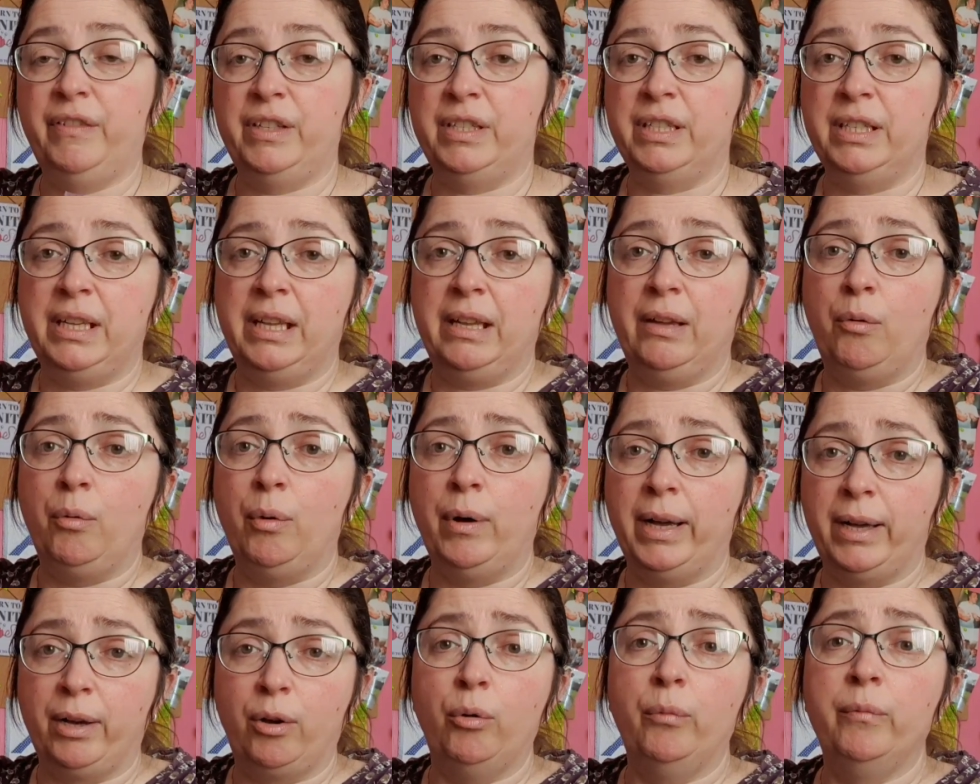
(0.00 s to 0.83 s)
Fitted in
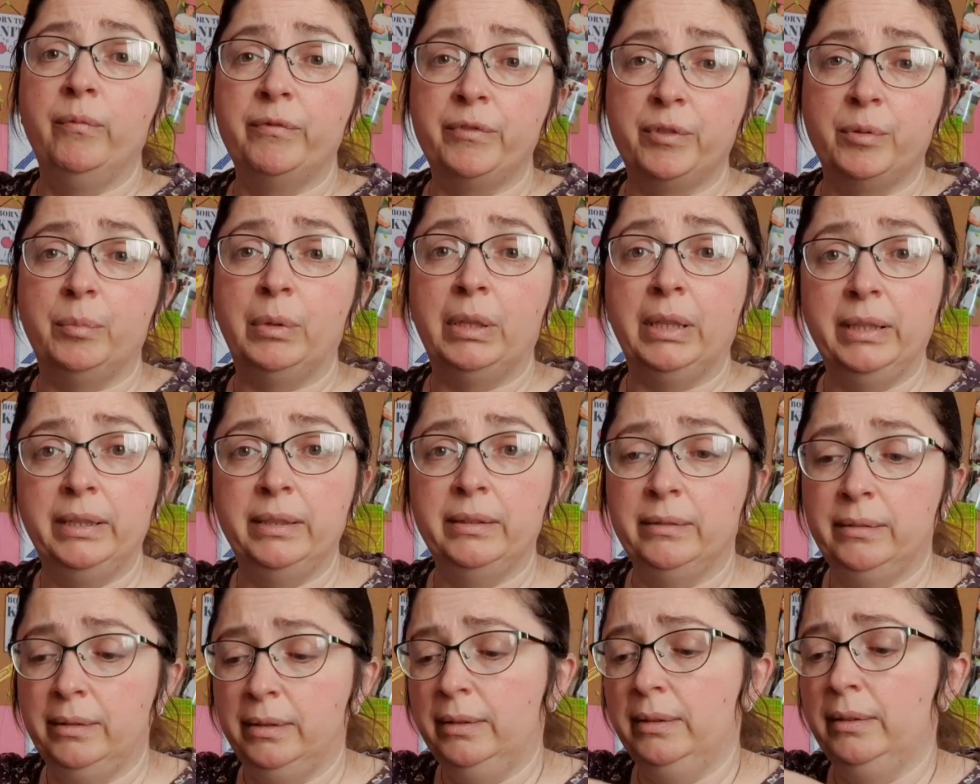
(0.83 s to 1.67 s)
quite comfortably
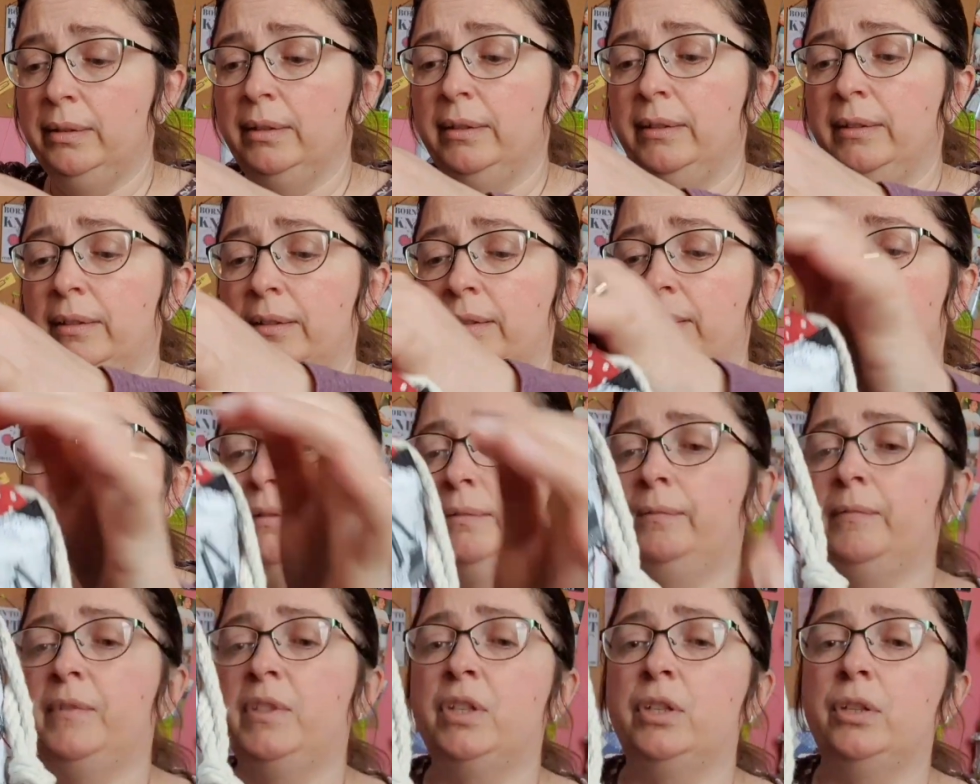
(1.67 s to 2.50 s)

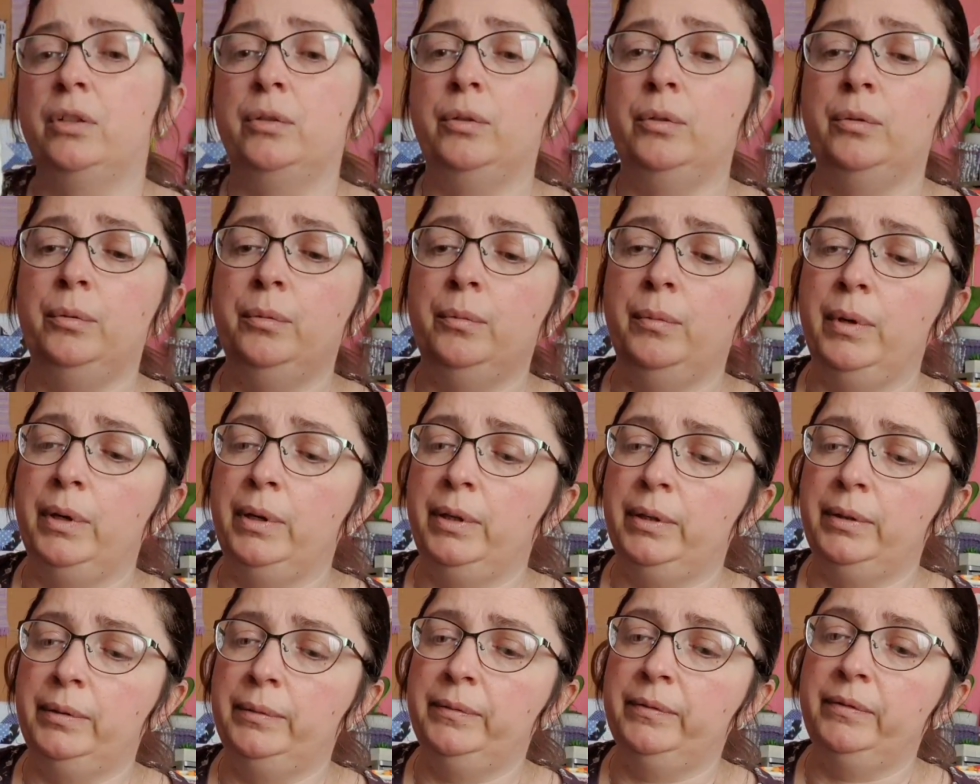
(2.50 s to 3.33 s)

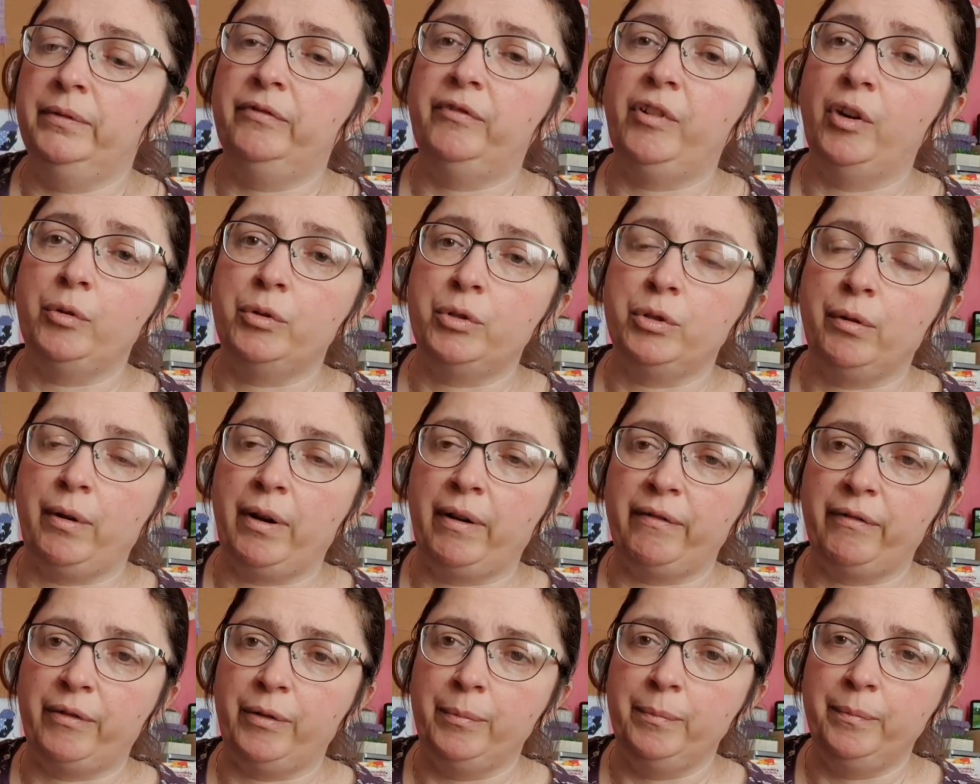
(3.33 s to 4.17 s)
to
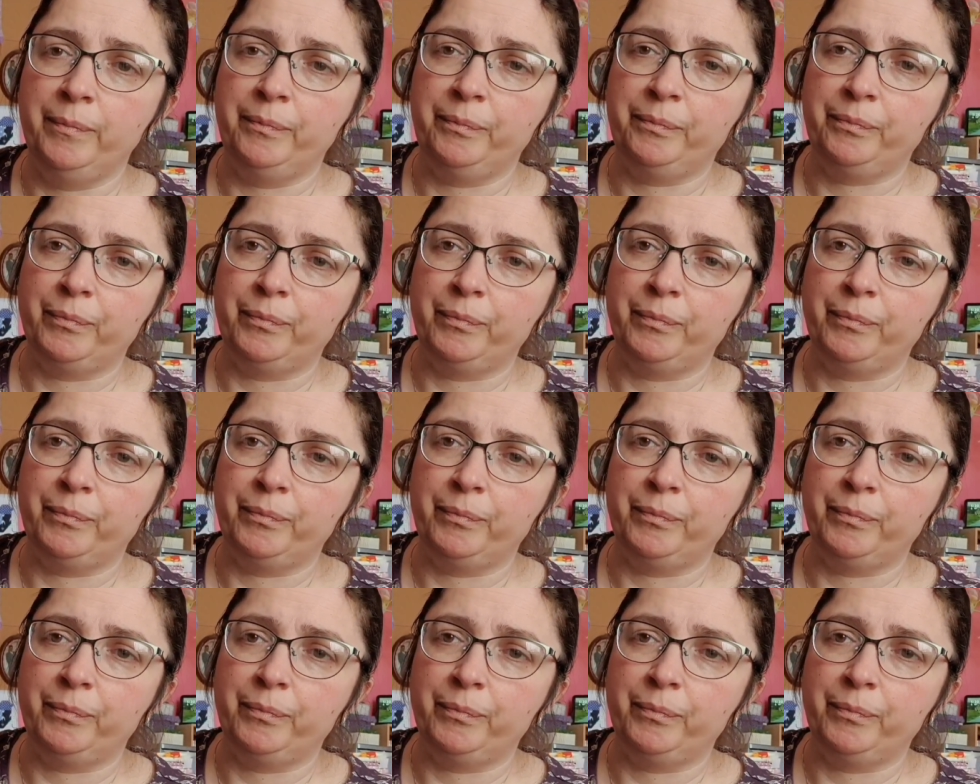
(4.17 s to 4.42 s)
photograph them.